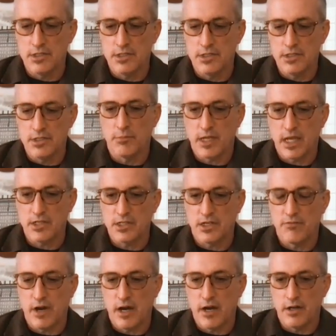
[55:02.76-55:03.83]
of them catching
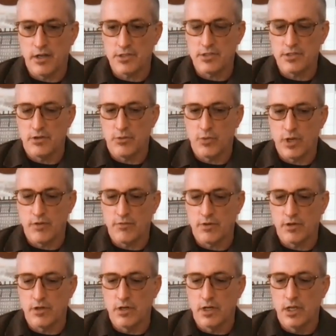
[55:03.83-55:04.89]
fire and us doing
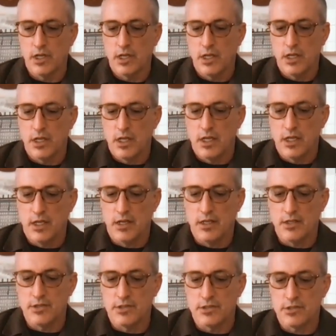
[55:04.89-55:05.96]
whatever it
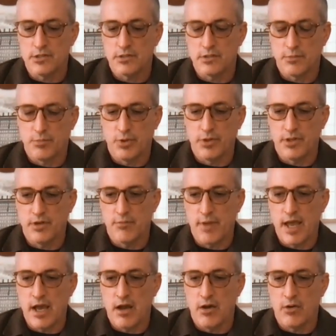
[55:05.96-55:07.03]
is to put them
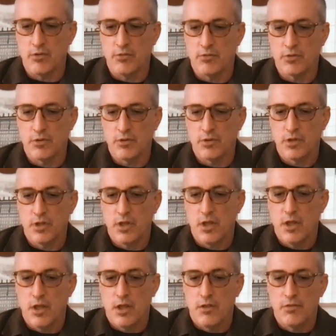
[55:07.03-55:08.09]
out.
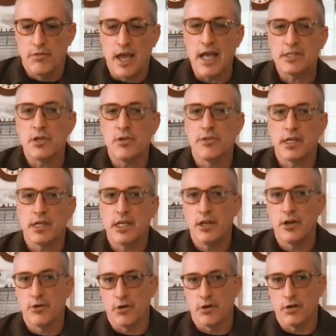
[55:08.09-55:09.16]
That's on the
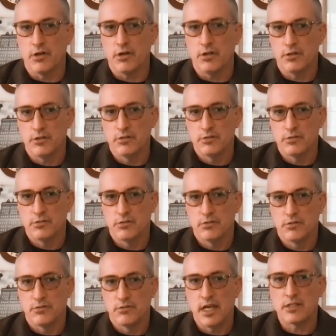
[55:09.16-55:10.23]
hearer.
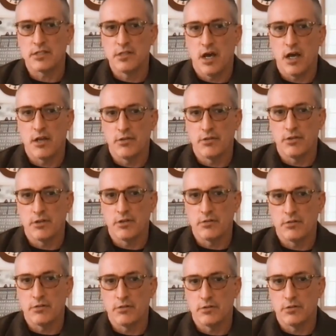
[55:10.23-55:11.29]
That's not on the
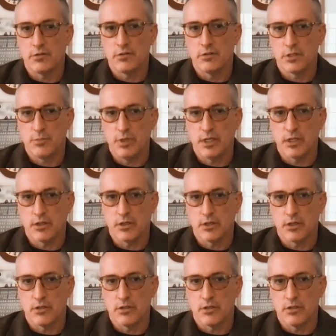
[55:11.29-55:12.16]
speaker.